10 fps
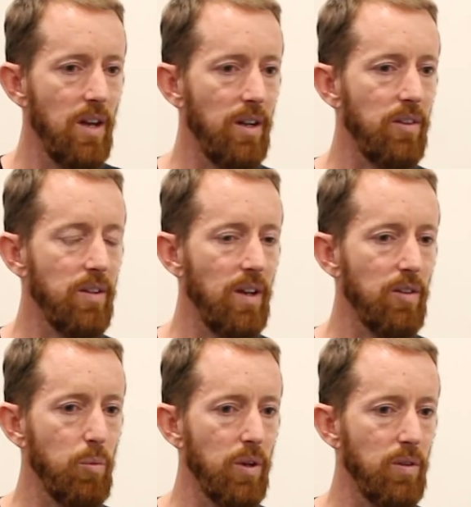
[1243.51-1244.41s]
And I think
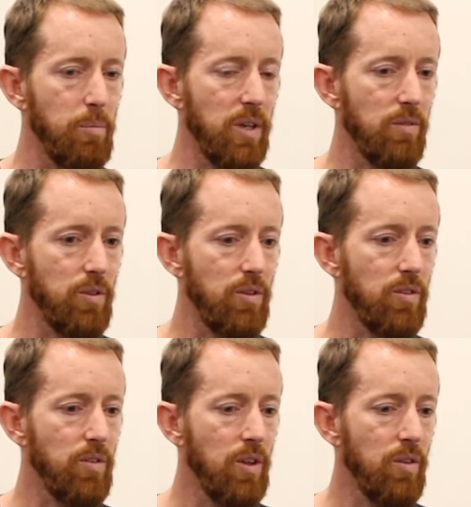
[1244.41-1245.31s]
that's one of the
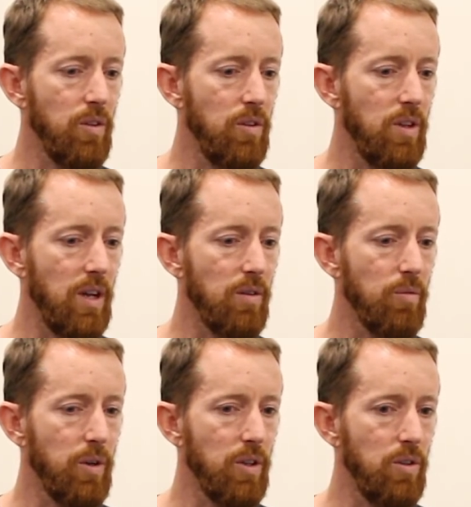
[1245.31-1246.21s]
benefits that you
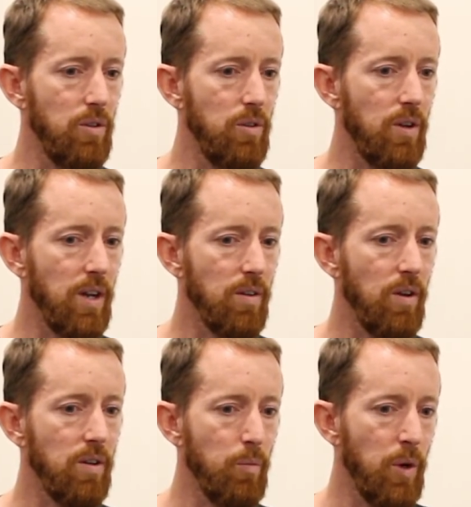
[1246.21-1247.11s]
get when you
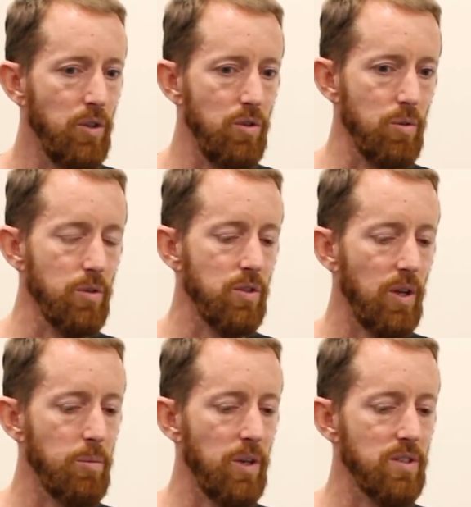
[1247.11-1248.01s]
do a
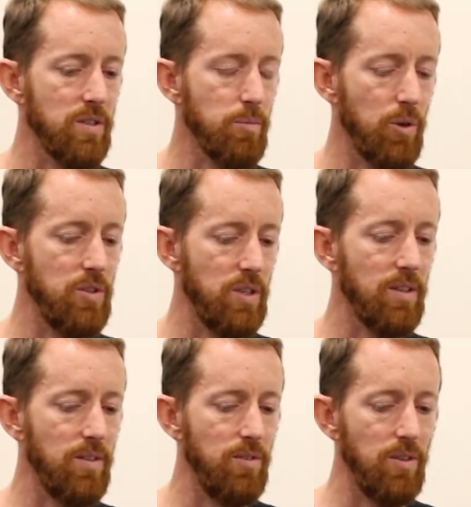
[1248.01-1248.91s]
side
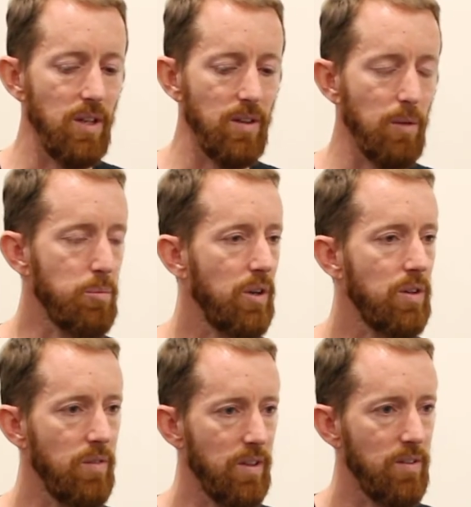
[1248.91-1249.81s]
project is you get that
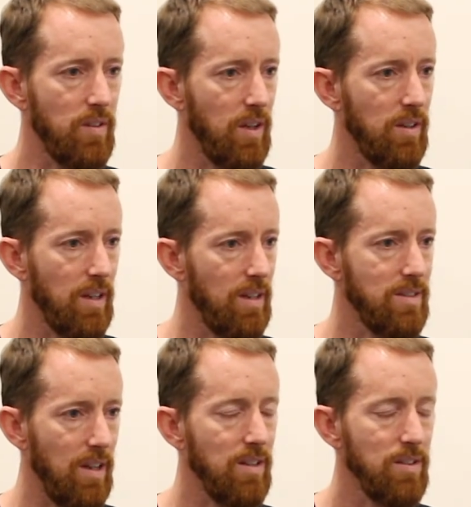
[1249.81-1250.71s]
breadth of understanding
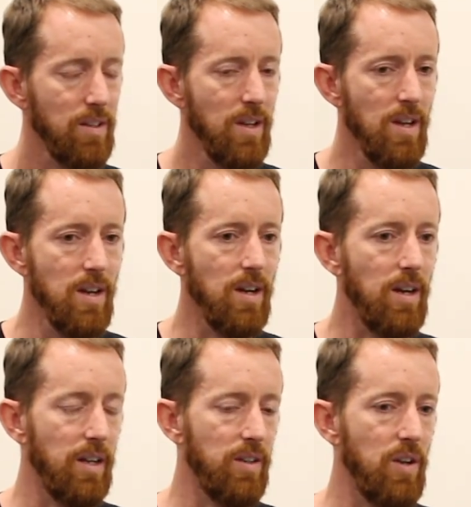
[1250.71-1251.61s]
end to end.
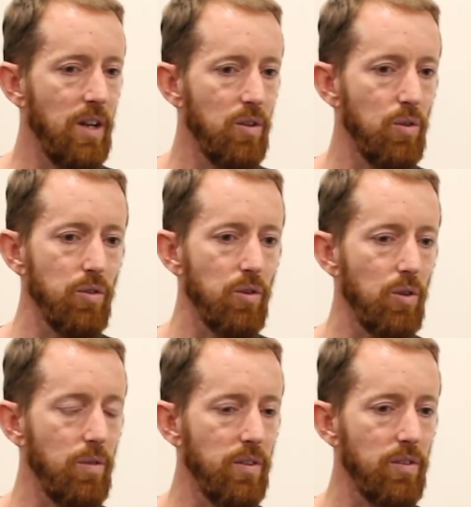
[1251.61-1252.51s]
And it
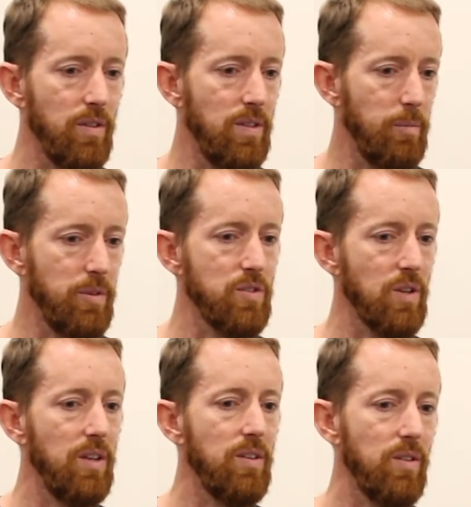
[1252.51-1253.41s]
also obviously
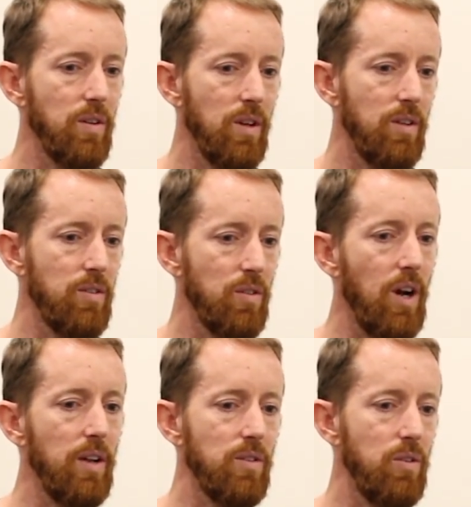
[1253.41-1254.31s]
demonstrates a
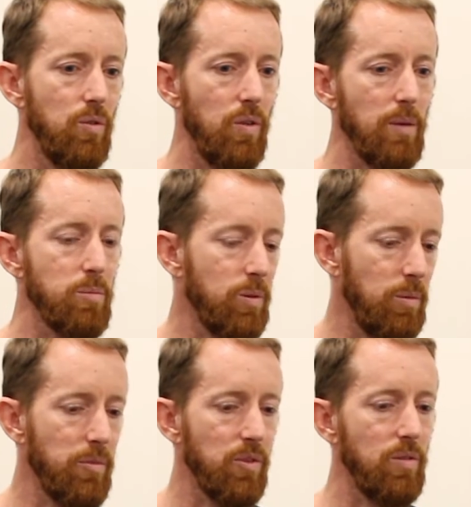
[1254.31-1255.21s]
desire to do that
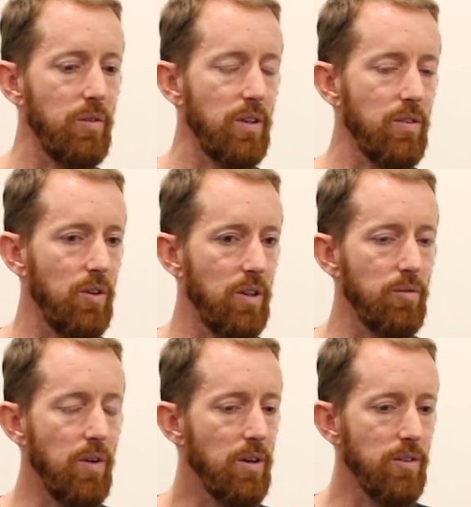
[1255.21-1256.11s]
problem solving and so on.
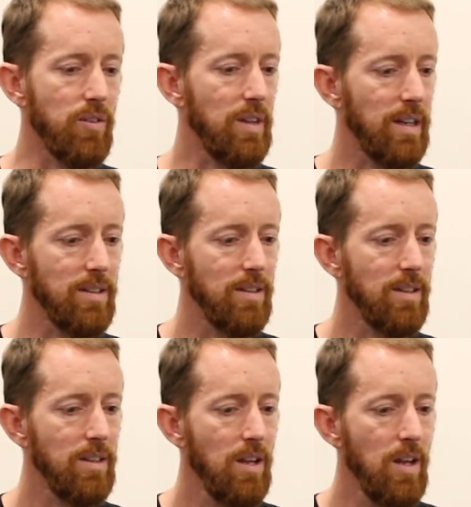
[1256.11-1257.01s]
As far as
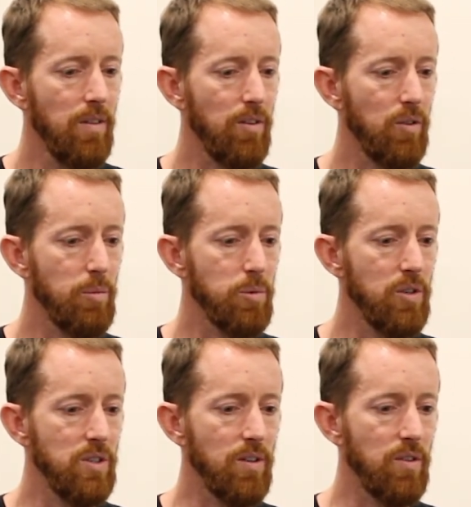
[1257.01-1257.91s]
selecting the side
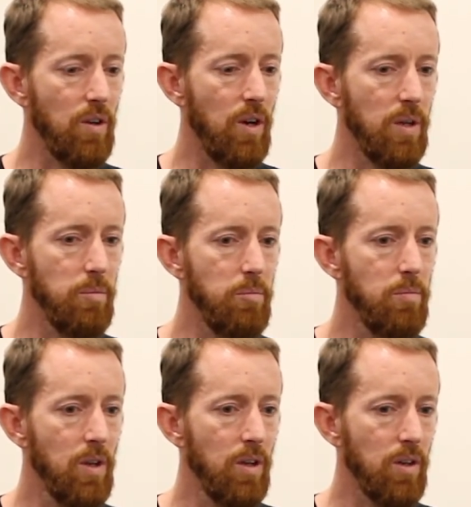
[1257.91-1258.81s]
projects,
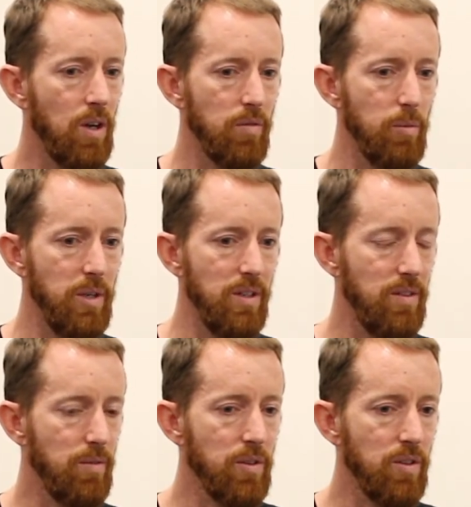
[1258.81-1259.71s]
I'm kind of a bit
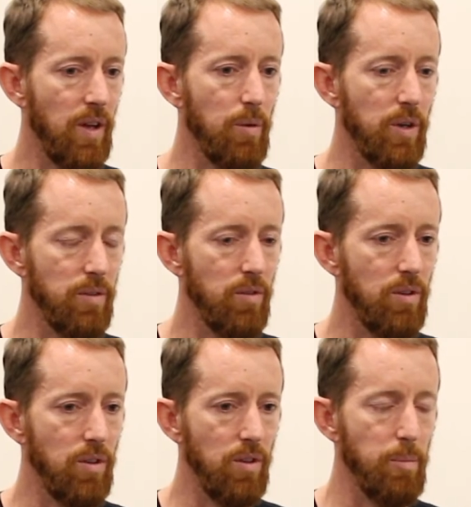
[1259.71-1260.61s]
indifferent to that.
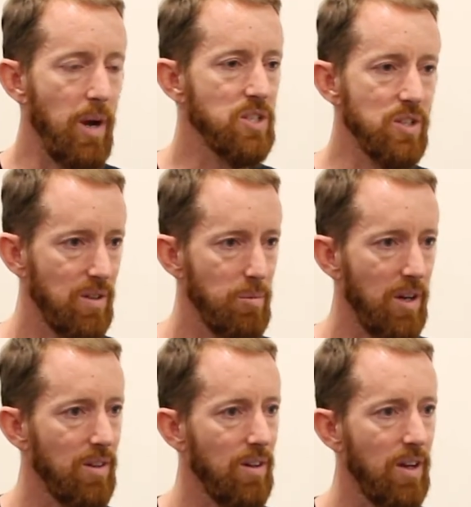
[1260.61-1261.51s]
Whatever you're passionate
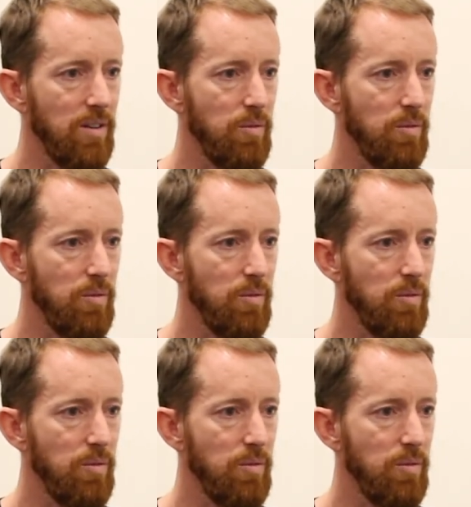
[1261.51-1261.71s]
about, right?